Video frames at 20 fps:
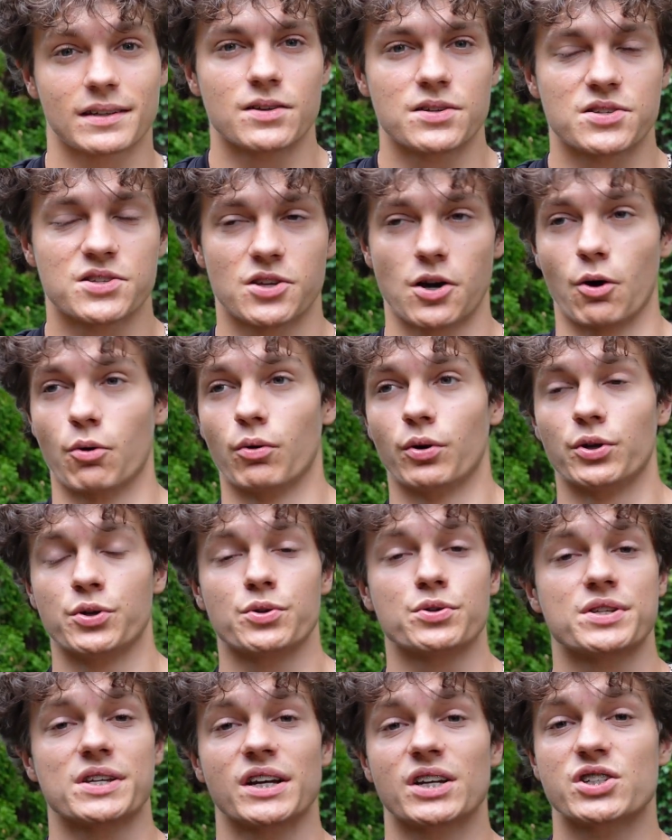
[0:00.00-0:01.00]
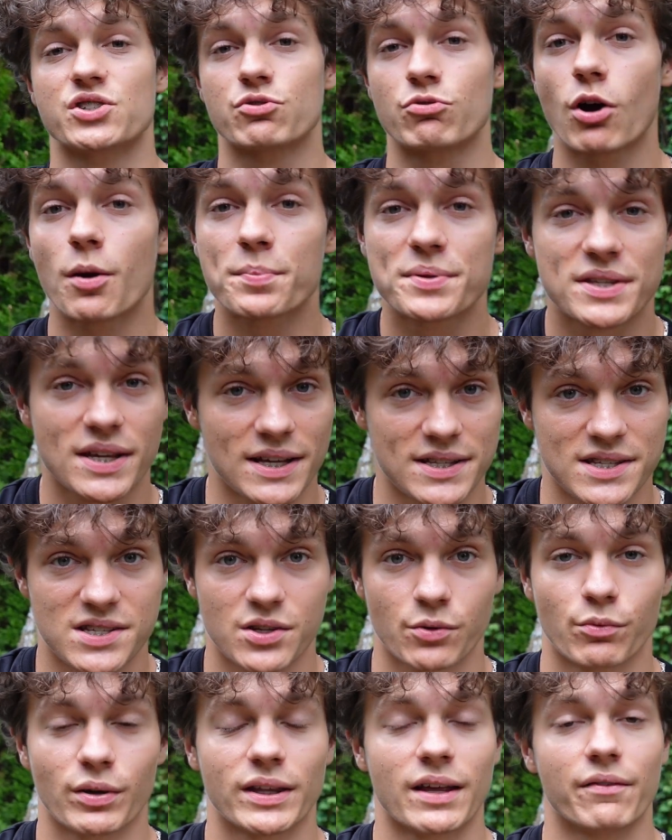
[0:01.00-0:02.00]
So using drop
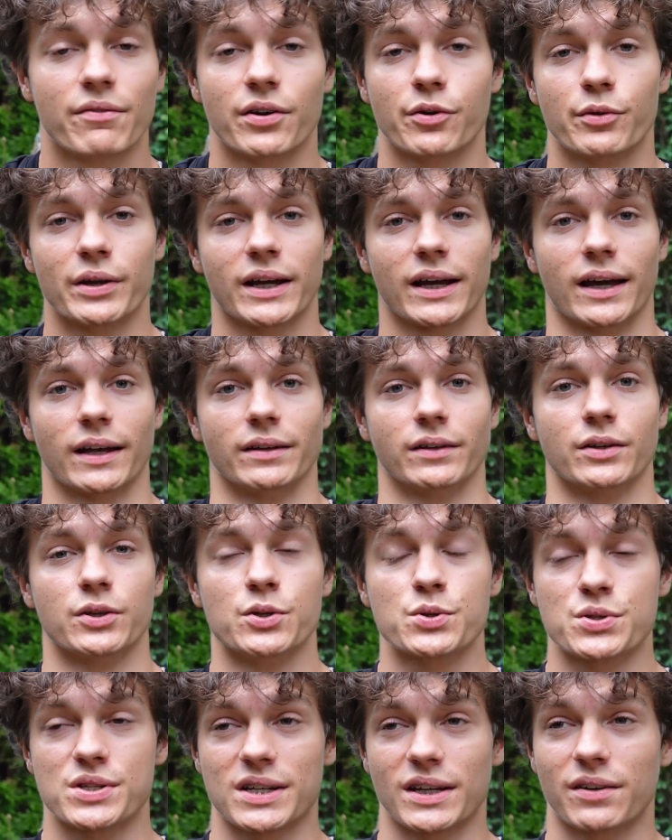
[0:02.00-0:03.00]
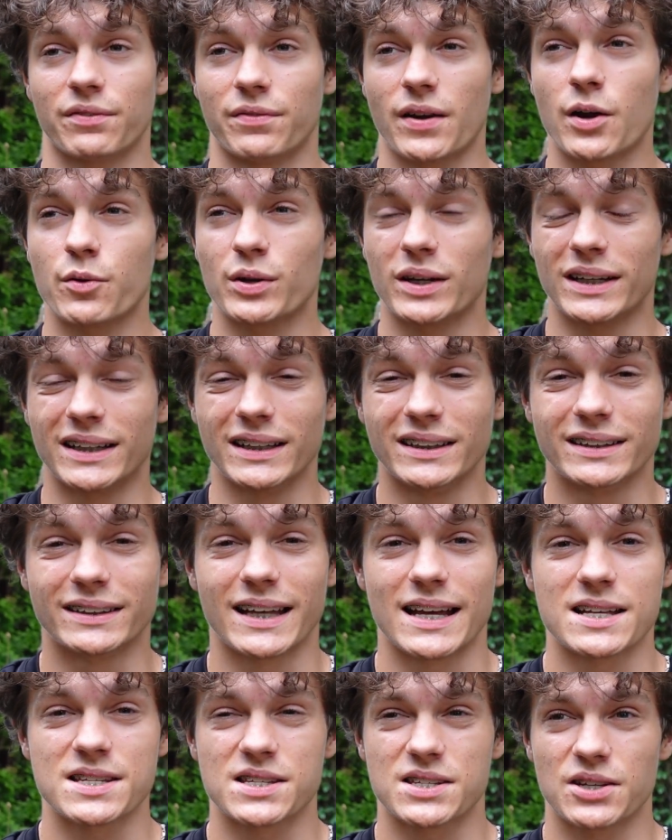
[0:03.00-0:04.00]
sets whenever we can, using very
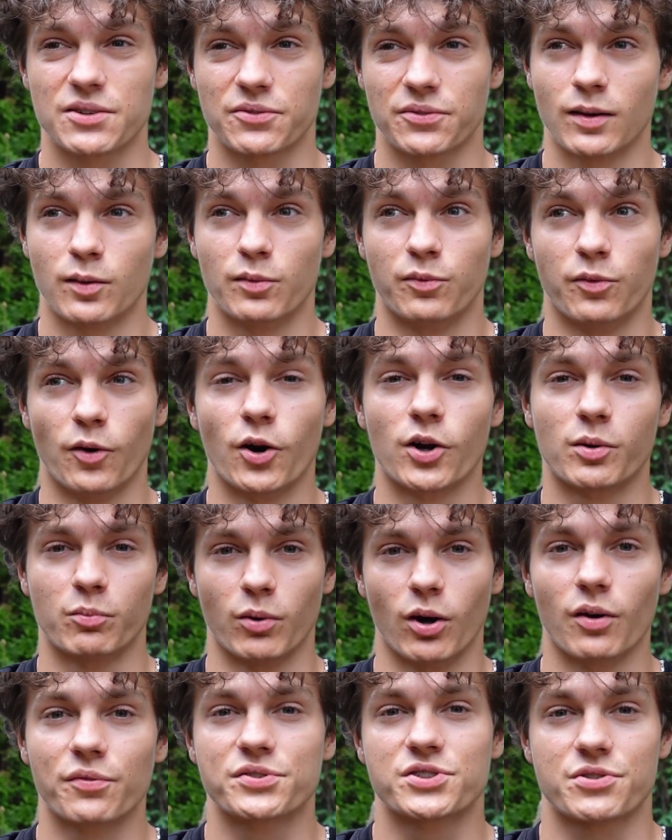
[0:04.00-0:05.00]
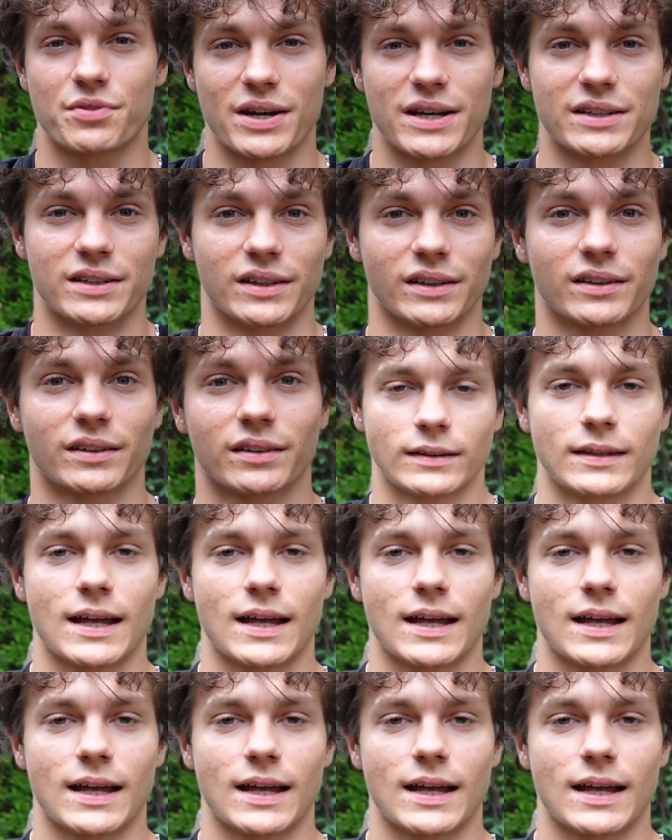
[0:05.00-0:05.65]
intensive form of training.